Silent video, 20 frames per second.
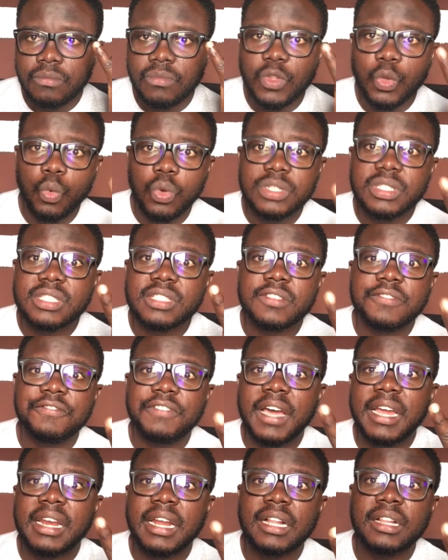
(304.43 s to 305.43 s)
What's the
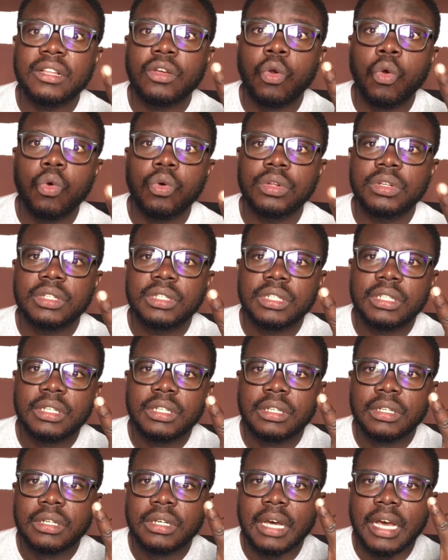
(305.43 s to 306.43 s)
final goal
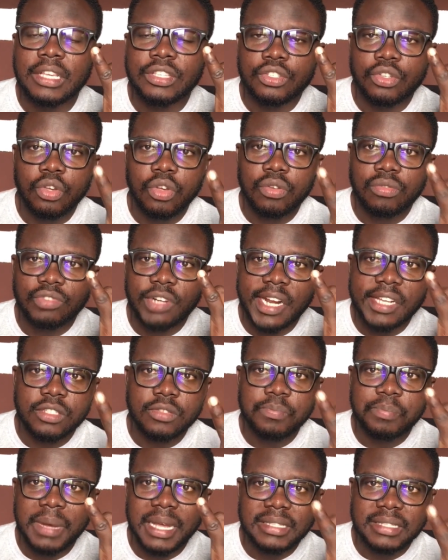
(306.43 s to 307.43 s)
as you try to
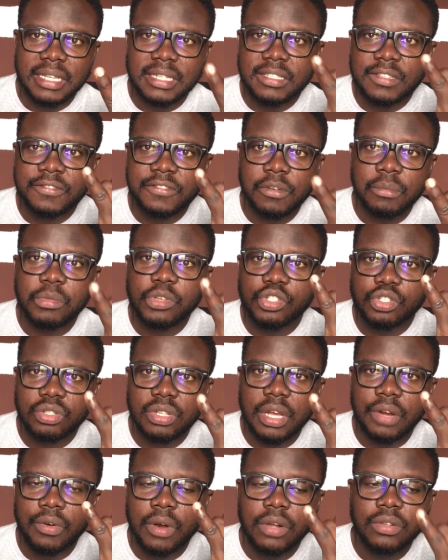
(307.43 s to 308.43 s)
pass that information
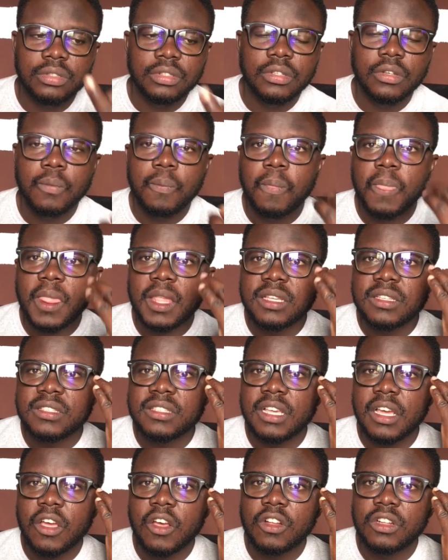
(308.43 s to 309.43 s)
around?
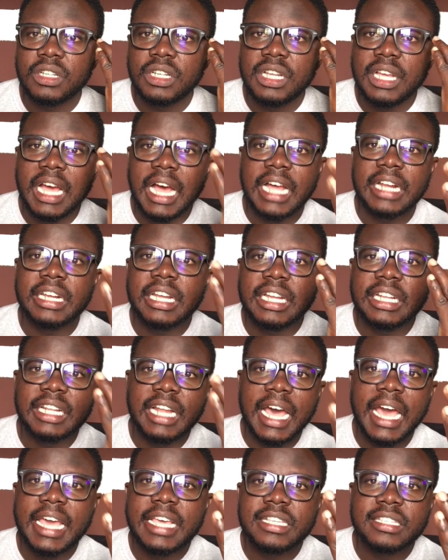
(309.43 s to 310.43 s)
Secondly,
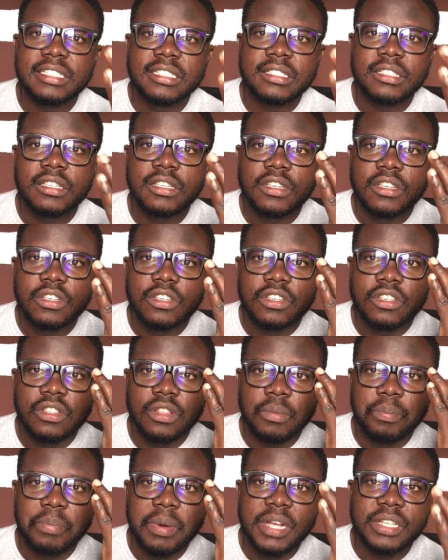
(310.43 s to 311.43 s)
analyze the
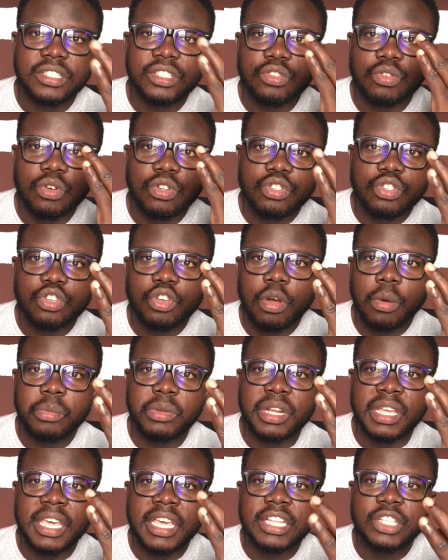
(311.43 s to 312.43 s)
person you want to
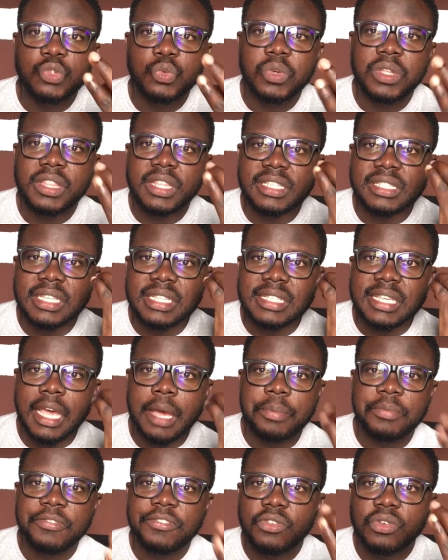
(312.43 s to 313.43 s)
communicate with. Is it
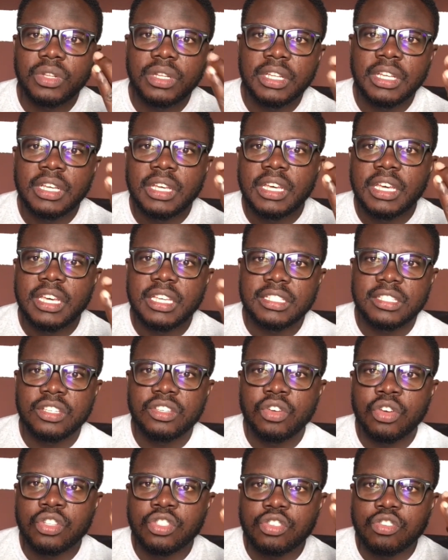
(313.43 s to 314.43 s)
helpful? Is it
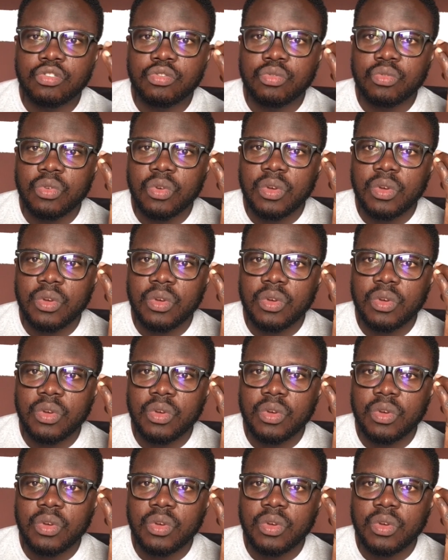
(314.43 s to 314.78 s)
going to